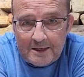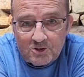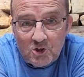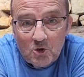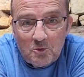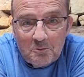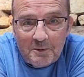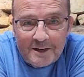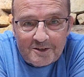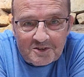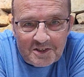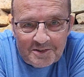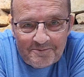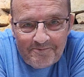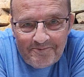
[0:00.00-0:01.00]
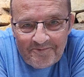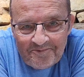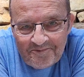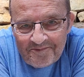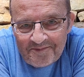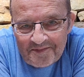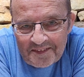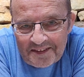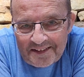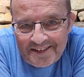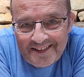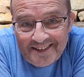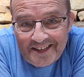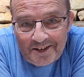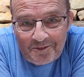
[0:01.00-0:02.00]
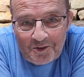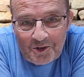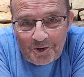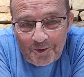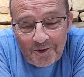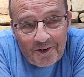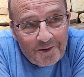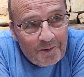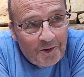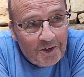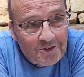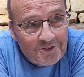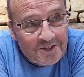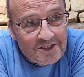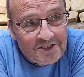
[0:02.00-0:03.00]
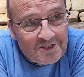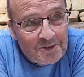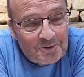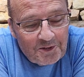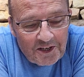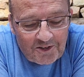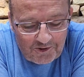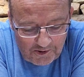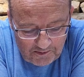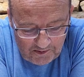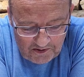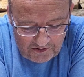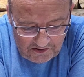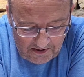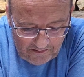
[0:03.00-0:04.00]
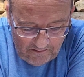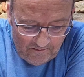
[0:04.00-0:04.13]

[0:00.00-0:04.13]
Told them about it. Let them know where it was. And he says, oh, thanks very much.